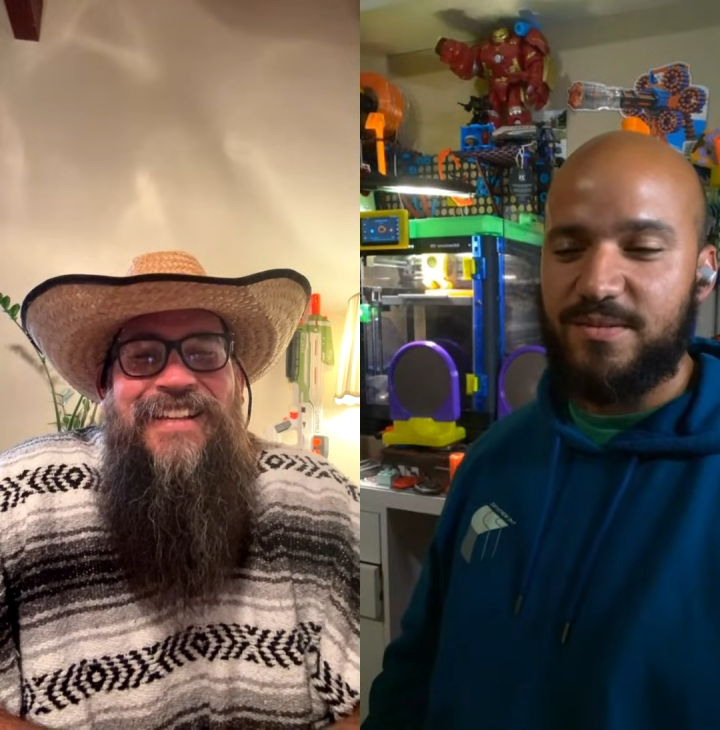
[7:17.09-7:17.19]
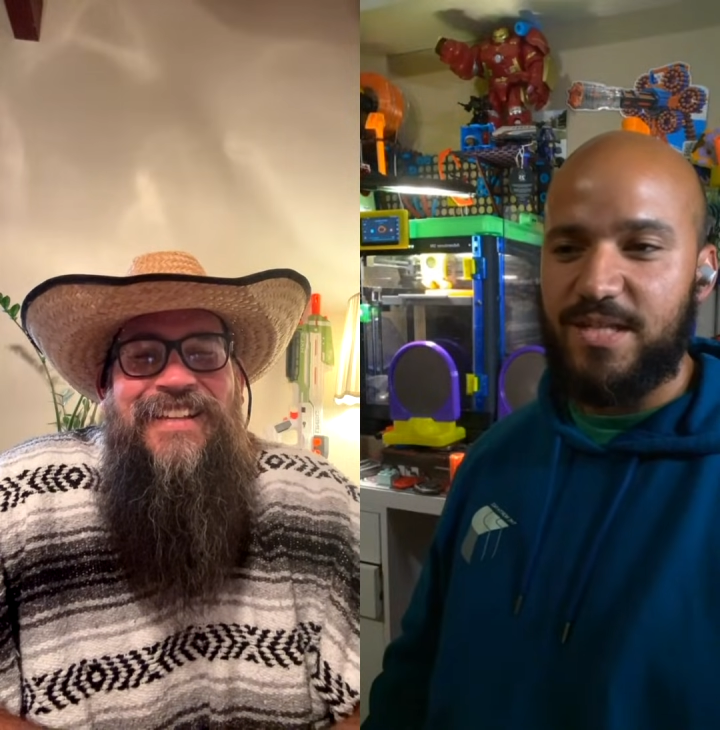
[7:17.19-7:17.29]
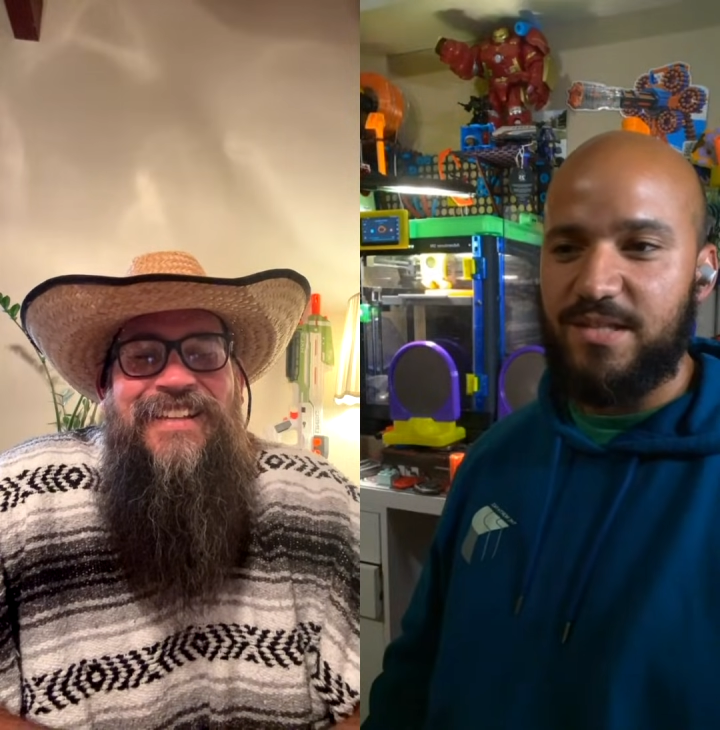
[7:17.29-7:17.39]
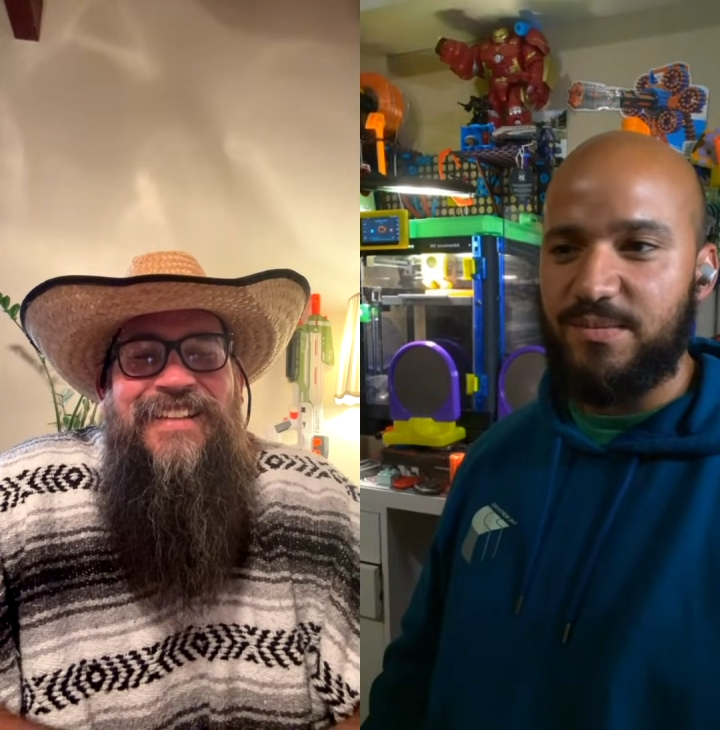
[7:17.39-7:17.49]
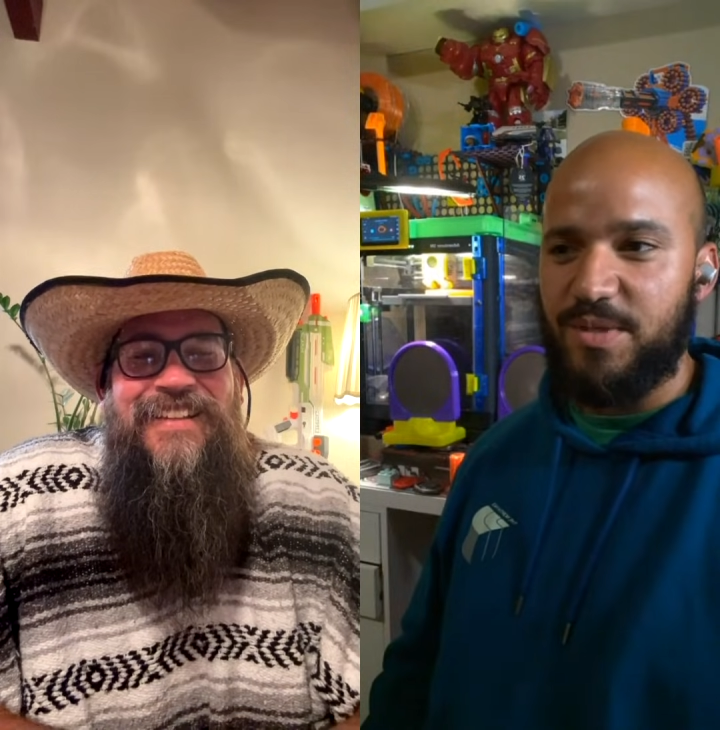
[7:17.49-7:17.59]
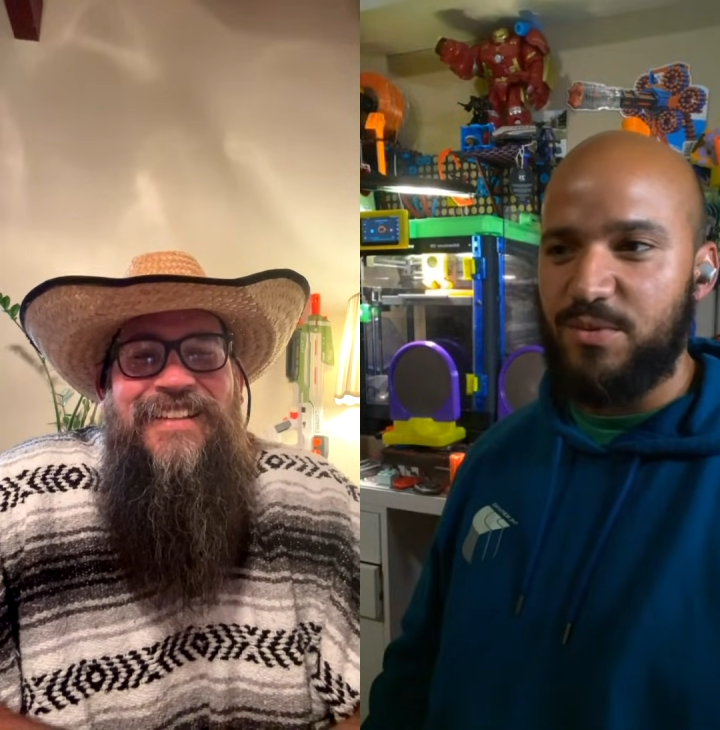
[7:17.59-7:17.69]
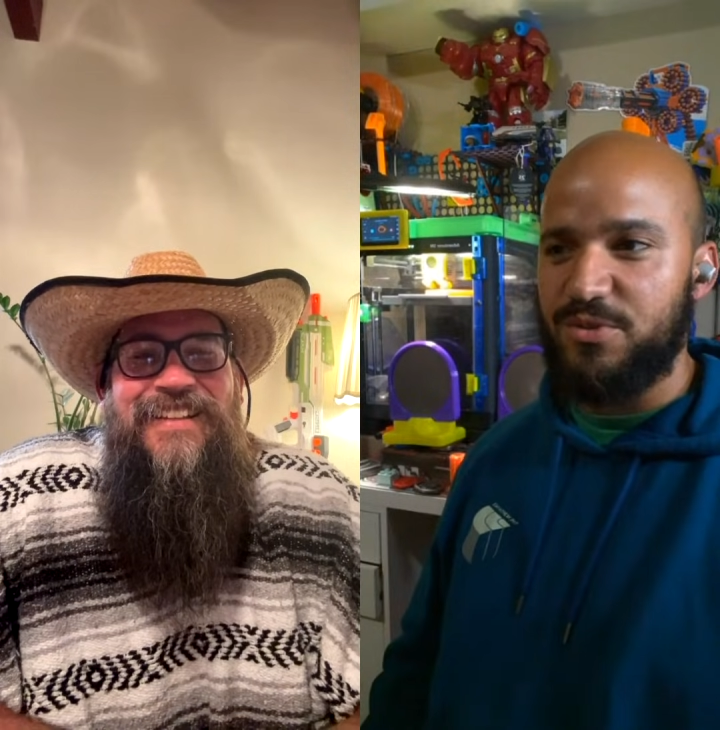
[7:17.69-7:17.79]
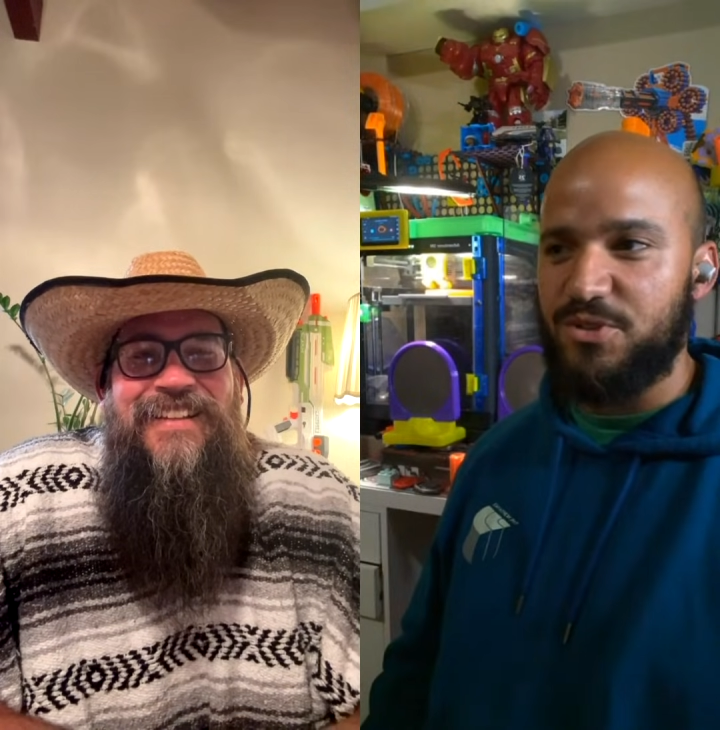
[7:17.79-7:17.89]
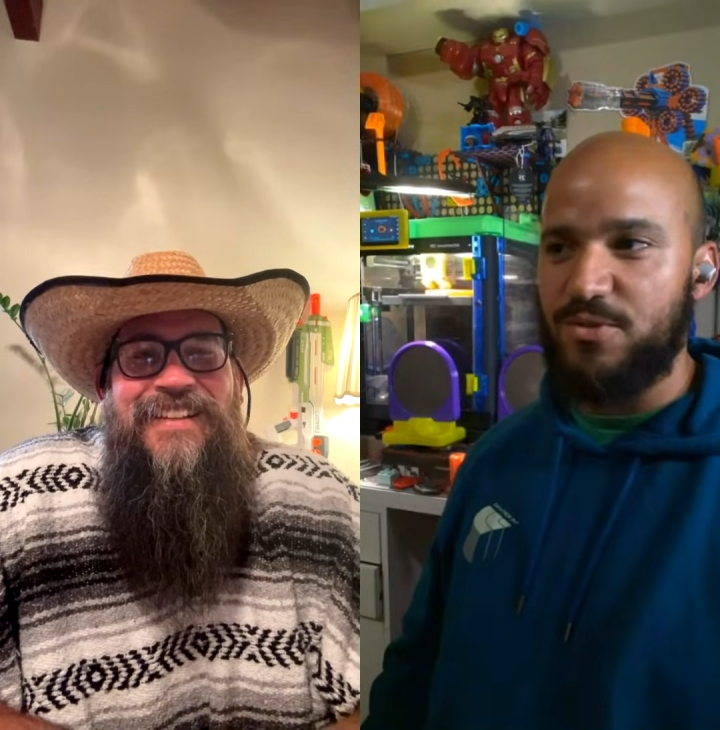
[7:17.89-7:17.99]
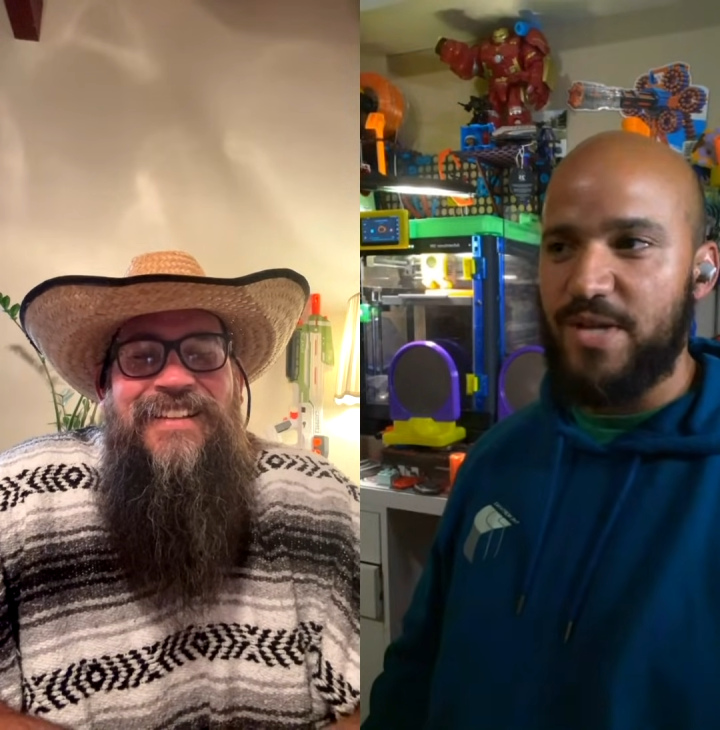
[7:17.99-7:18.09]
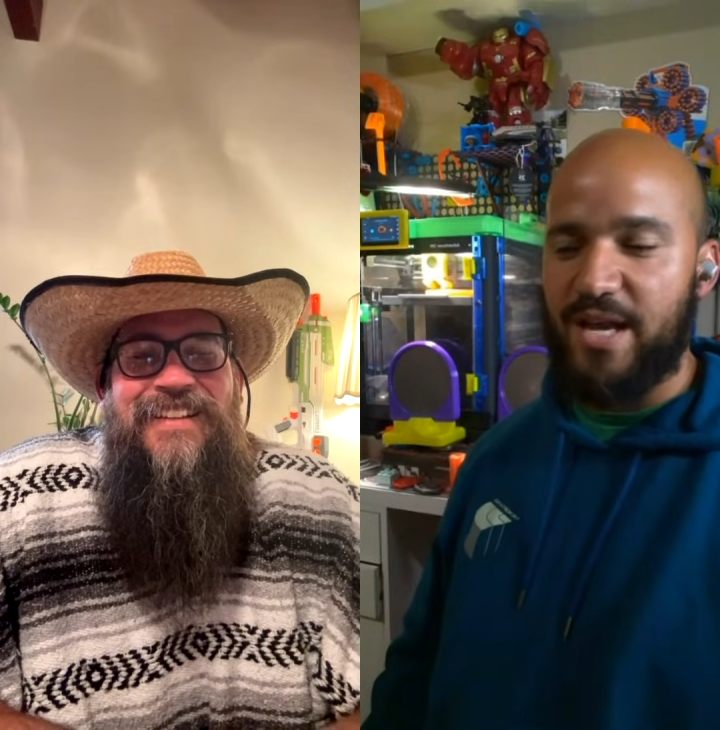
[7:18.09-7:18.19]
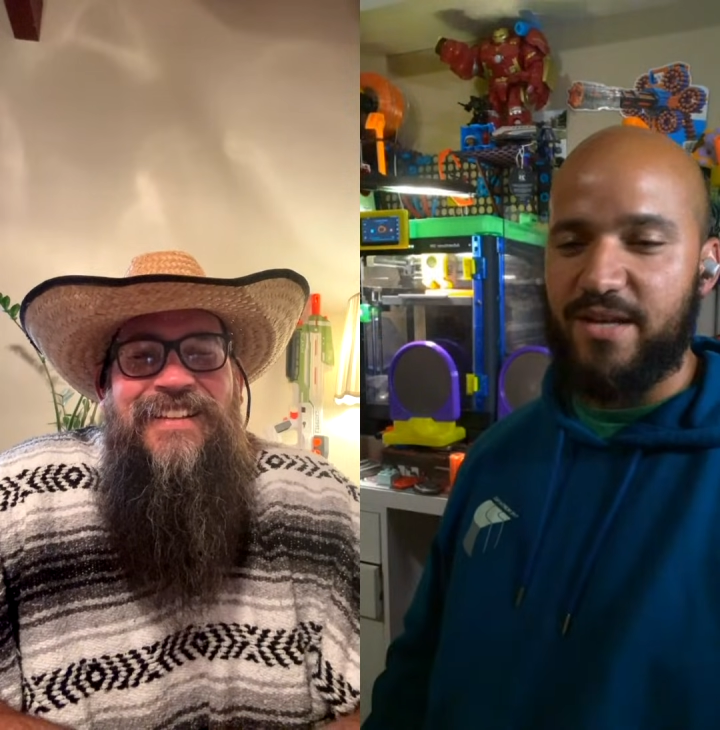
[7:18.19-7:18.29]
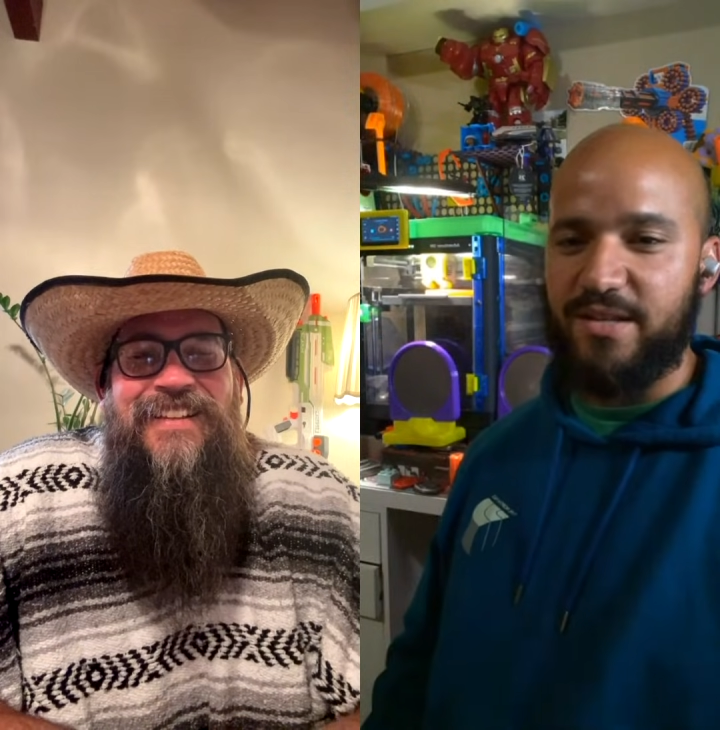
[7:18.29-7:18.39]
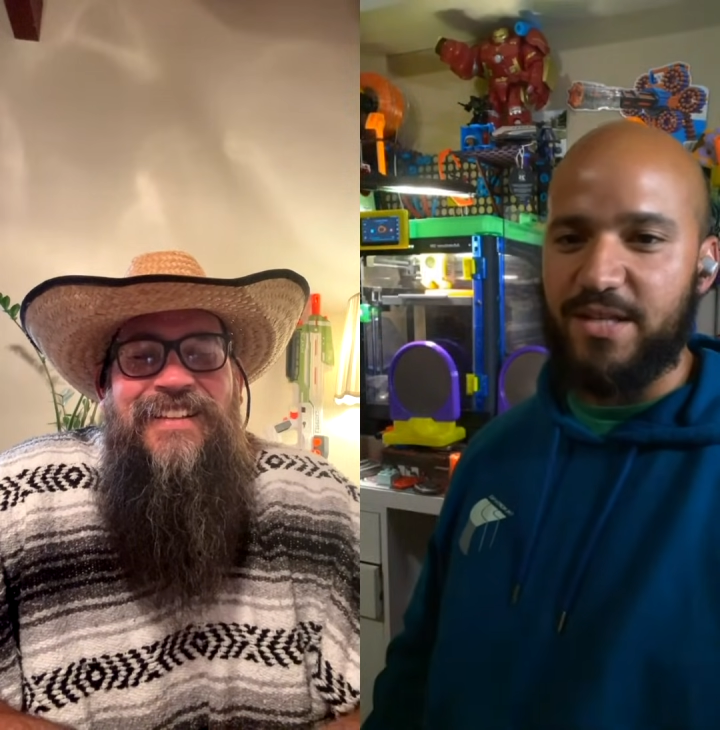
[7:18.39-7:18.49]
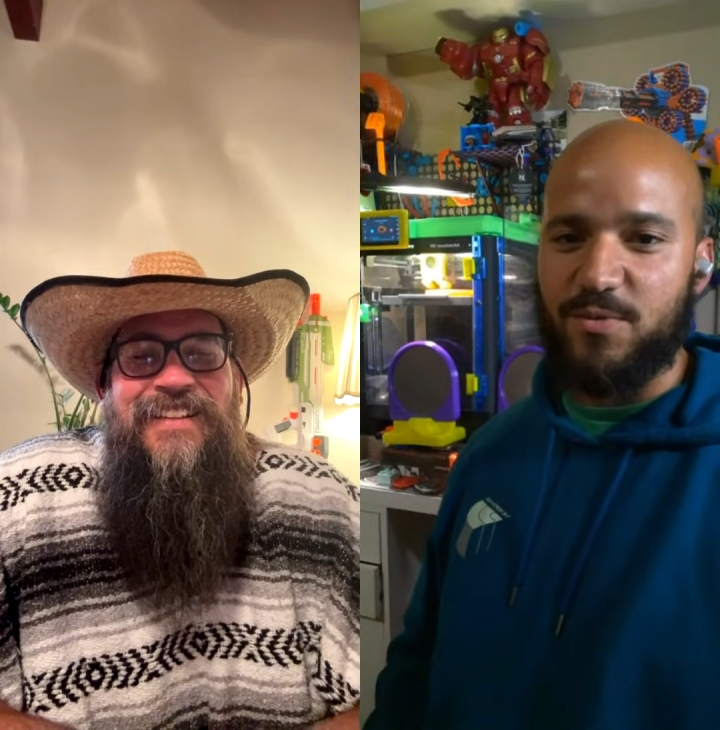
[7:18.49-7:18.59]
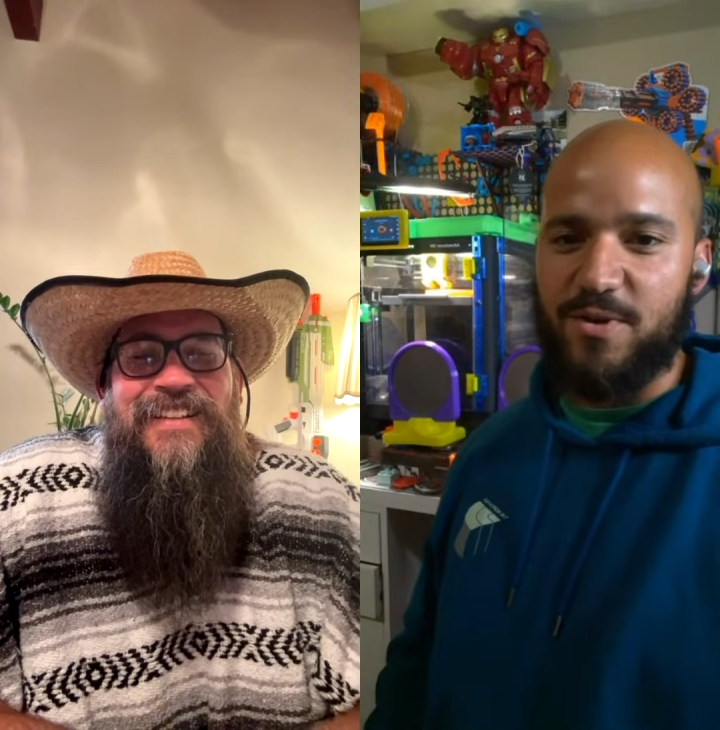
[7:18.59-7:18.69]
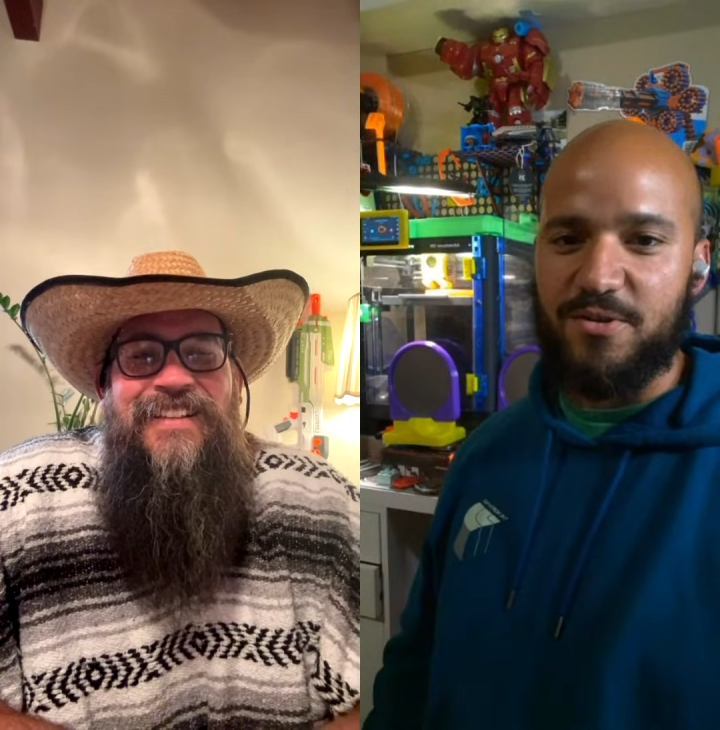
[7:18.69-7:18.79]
He was shooting at it like